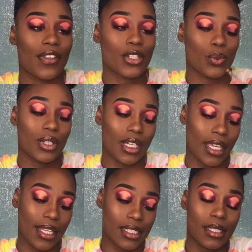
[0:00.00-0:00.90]
This one
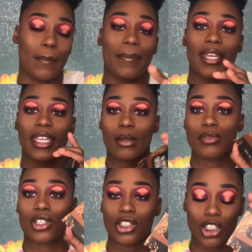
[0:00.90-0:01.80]
is the
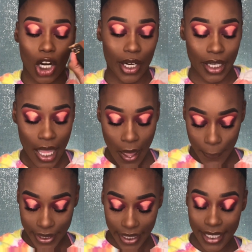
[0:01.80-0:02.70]
medium to dark,
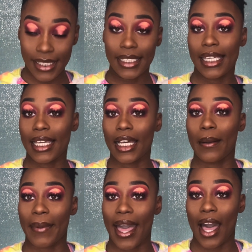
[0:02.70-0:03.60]
but they did
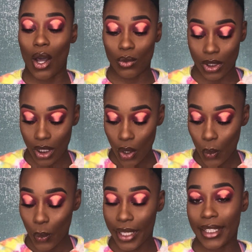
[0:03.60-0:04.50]
come out
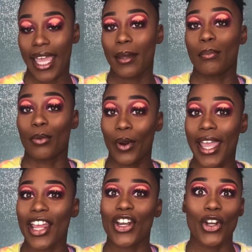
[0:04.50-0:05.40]
with a
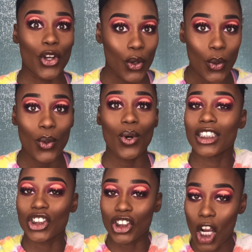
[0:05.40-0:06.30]
brand new
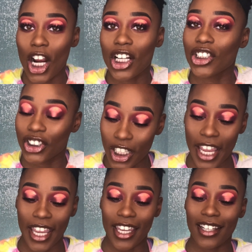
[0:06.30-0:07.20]
darker
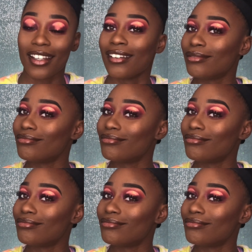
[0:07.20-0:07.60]
shade